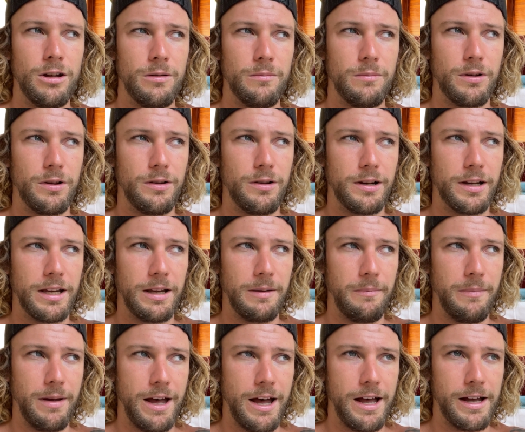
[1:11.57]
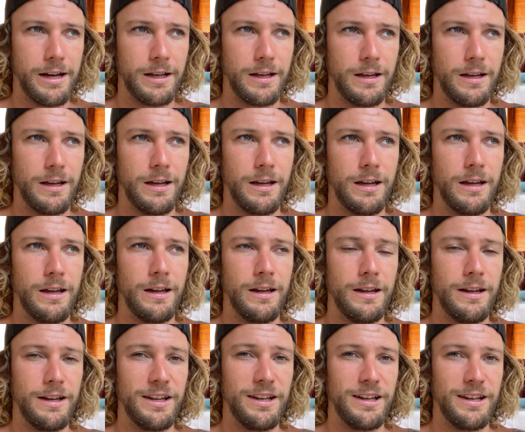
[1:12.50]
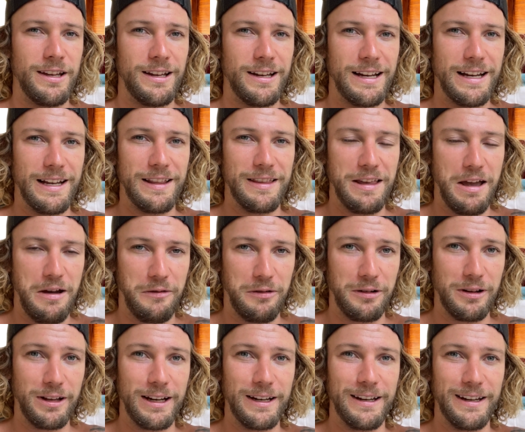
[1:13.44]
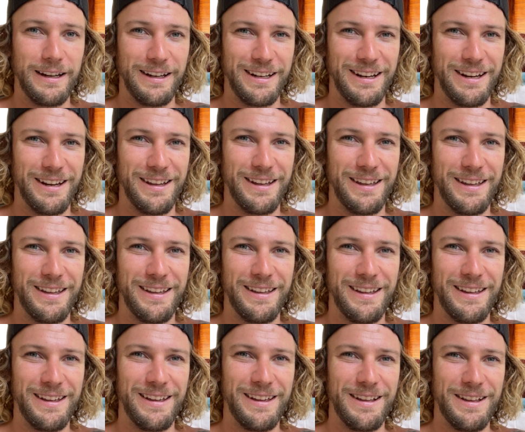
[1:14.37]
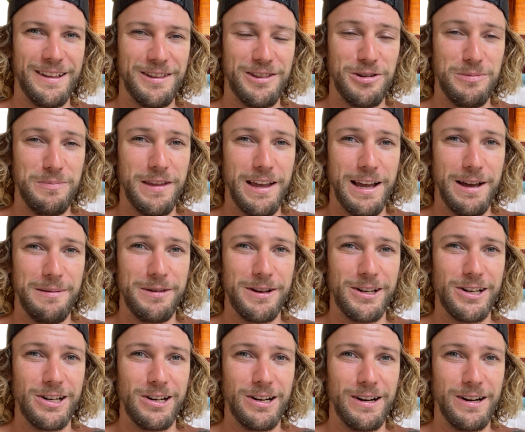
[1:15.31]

But looking back, it definitely did some damage.